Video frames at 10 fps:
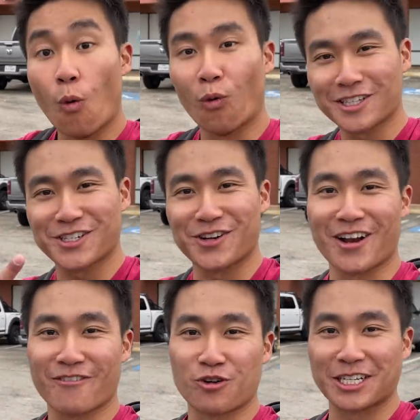What's going
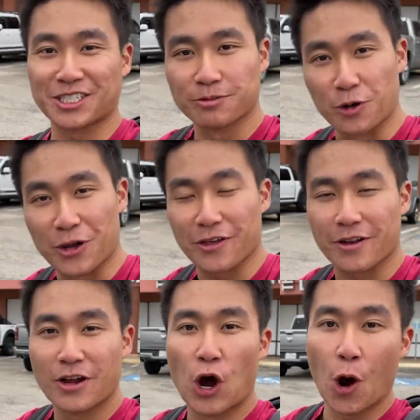on, everyone? It's your boy
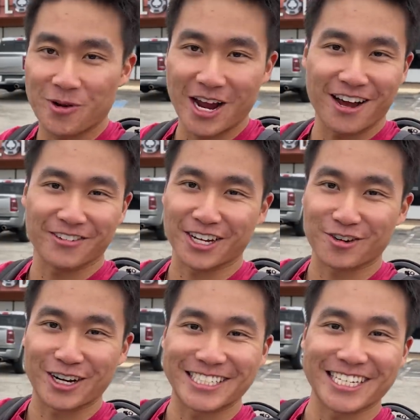Ethan. Hope you're having a
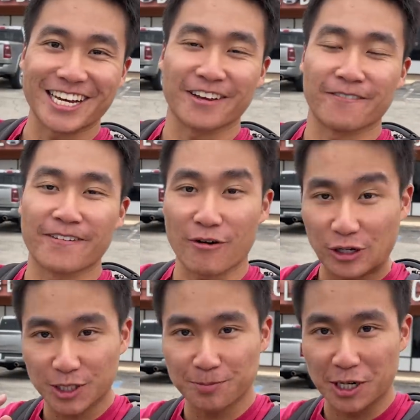great day.
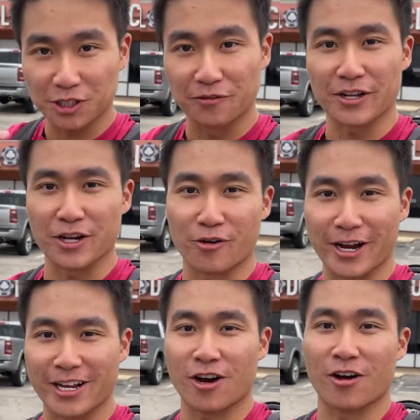Very special video
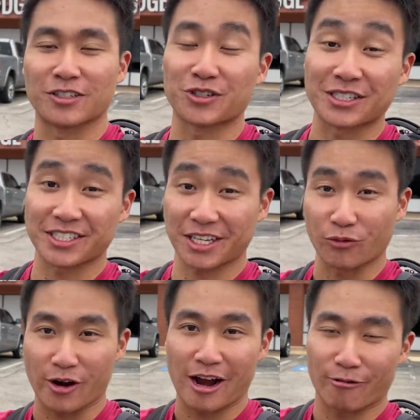right now. As you can see,
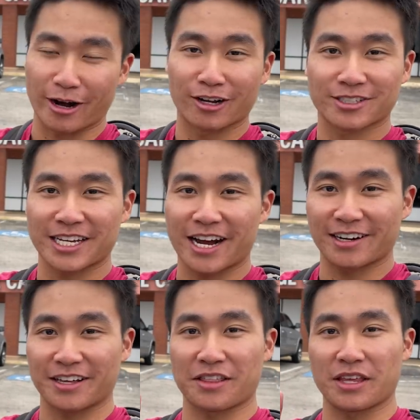we're right
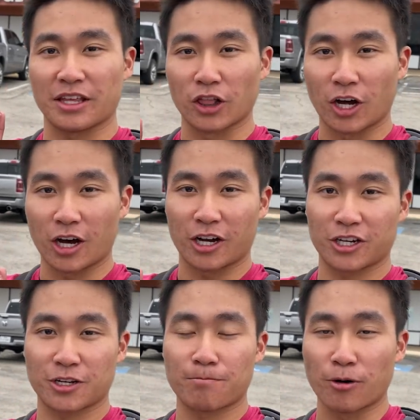outside the
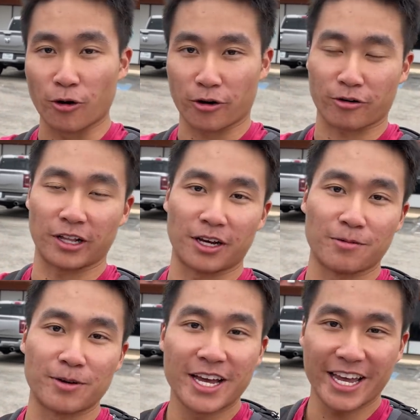Lodge Poker
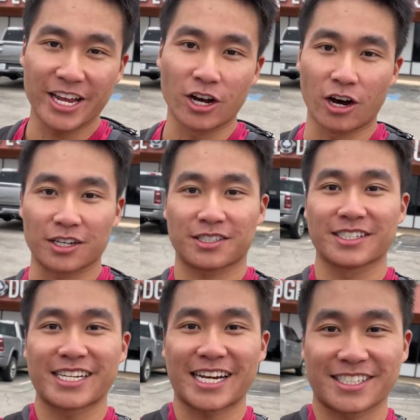Club in
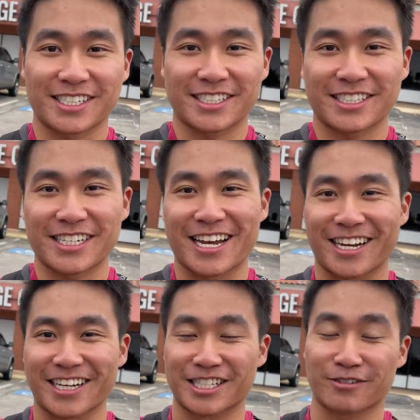Austin, Texas,
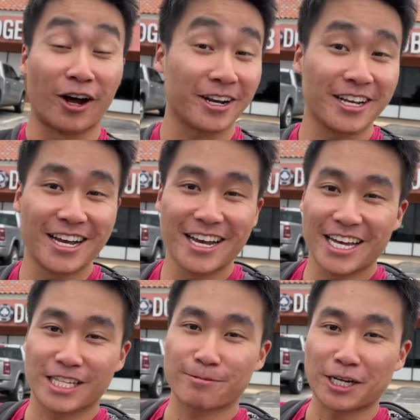and it's fun.
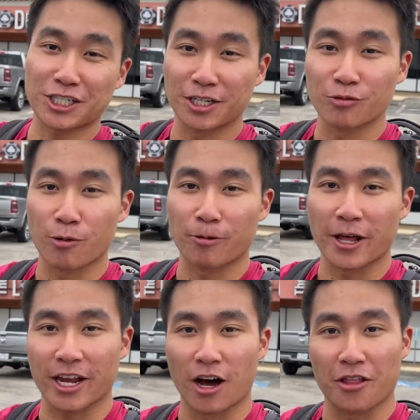It's special. We're
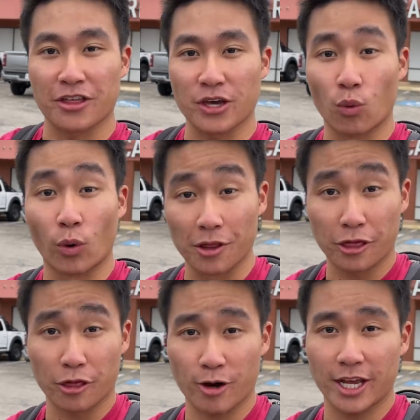playing on the
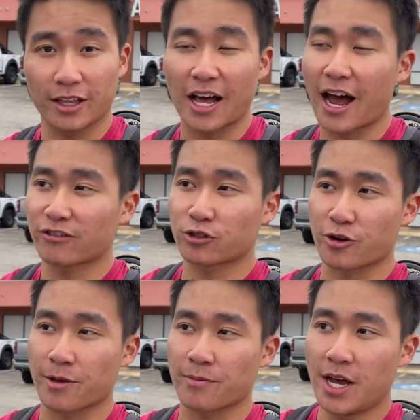1-3 live
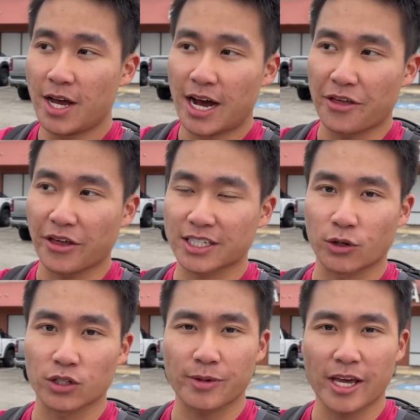stream. I think it's
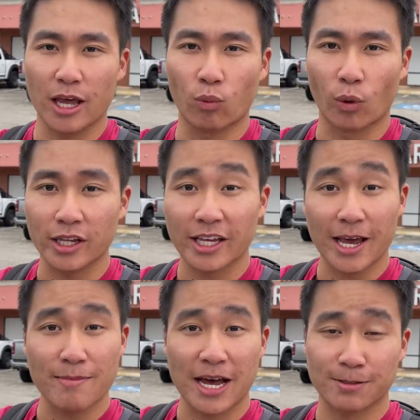going to be a
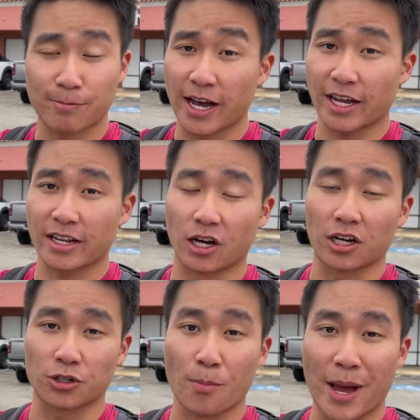1K max buy-in and
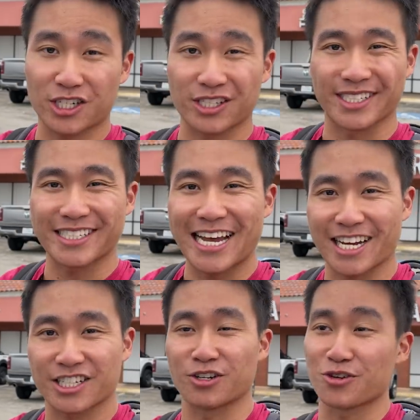also match the
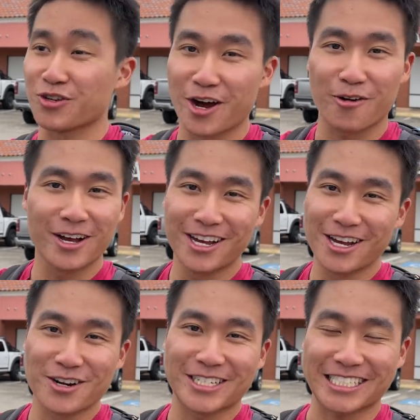stack. So you know,
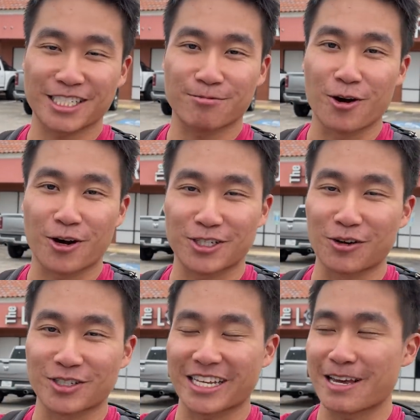Texas poker, it's
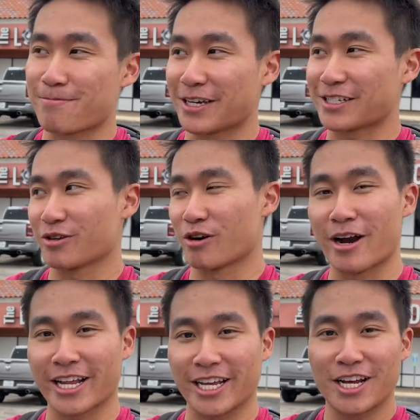always going to get big. So we're
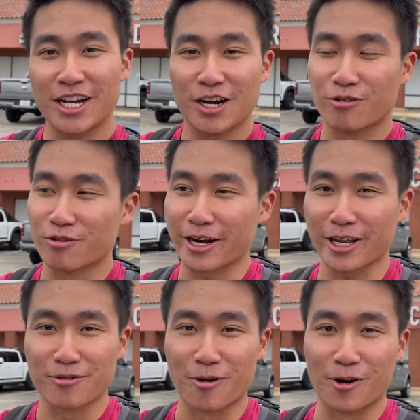ready. We're ready
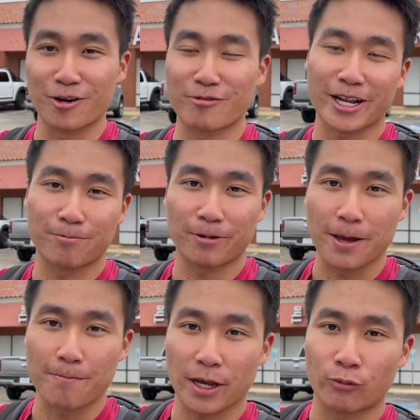to roll, ready to
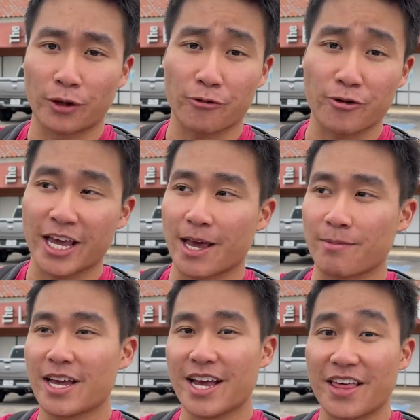play a big 1-3 game.
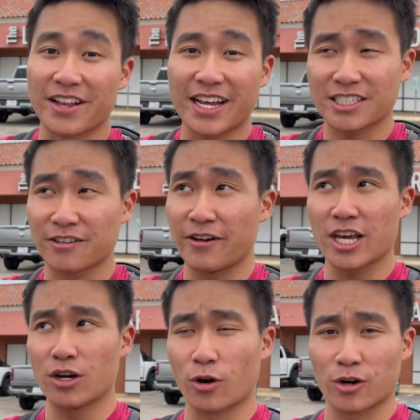In the next
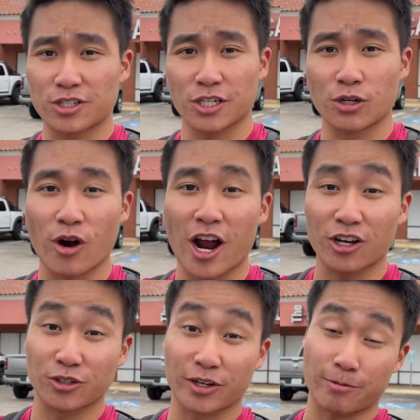video or two, we're
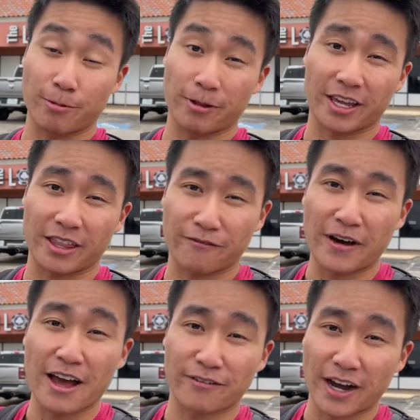also going to be playing the
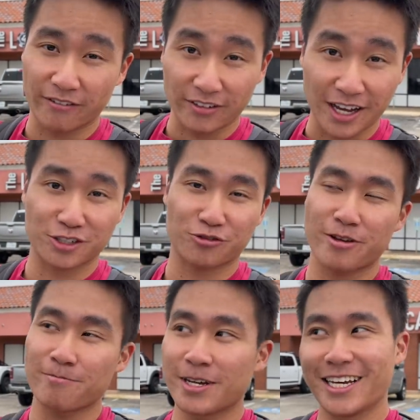5-5 live
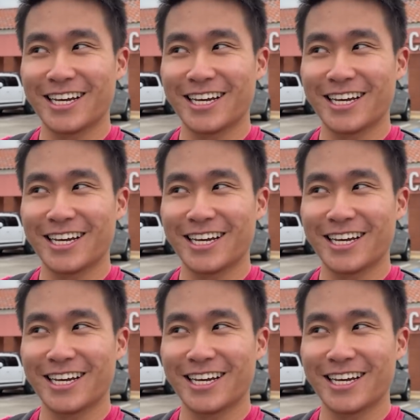stream.